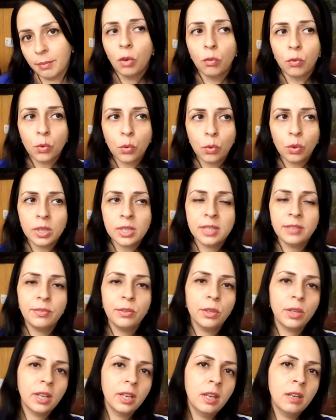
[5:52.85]
Of course, if
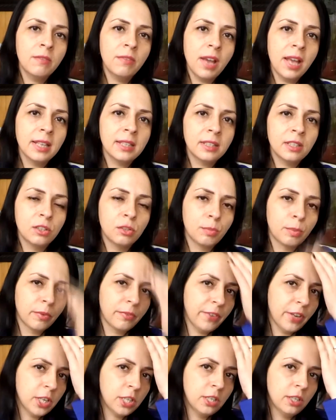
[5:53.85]
you can invest into
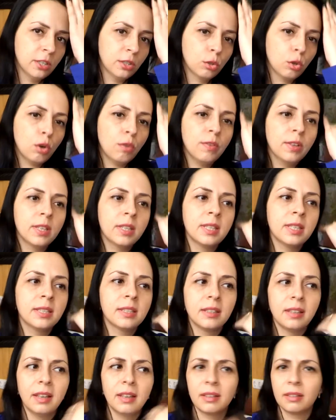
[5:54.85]
professional
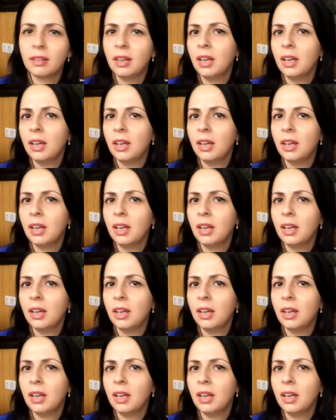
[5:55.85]
services like,